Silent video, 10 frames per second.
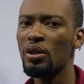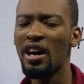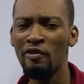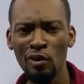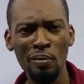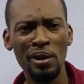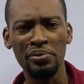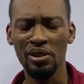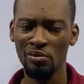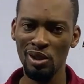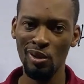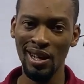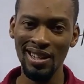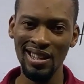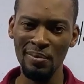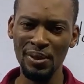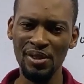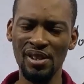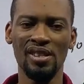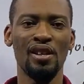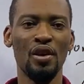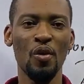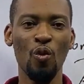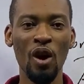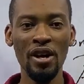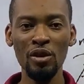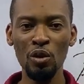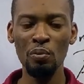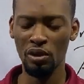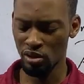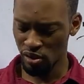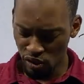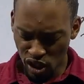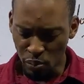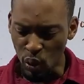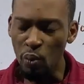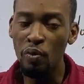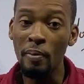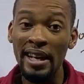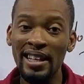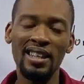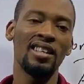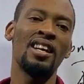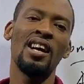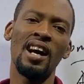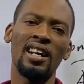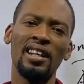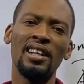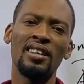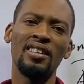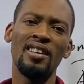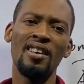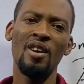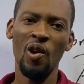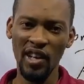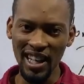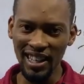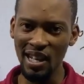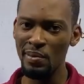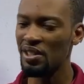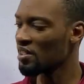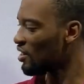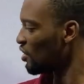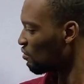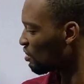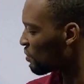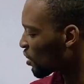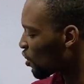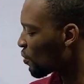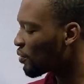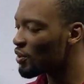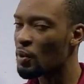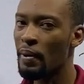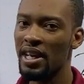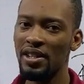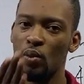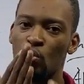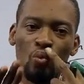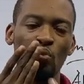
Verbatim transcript: you have problems with organic chemistry, worry no more. Just be open-minded and learn. Organic chemistry will become your paddy.